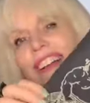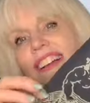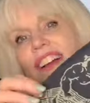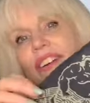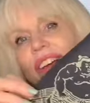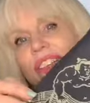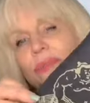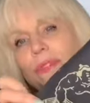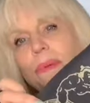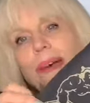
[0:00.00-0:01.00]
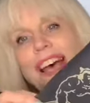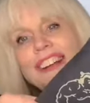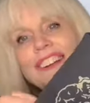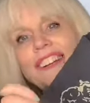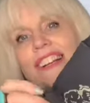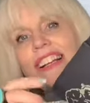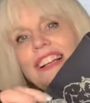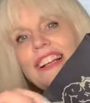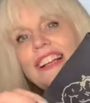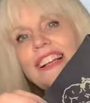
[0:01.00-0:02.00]
going through the pattern
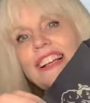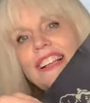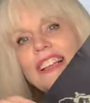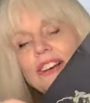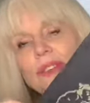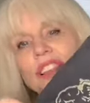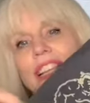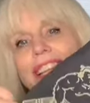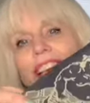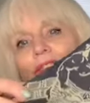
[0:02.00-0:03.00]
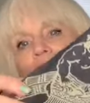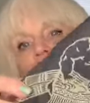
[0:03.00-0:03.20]
along with a leaf.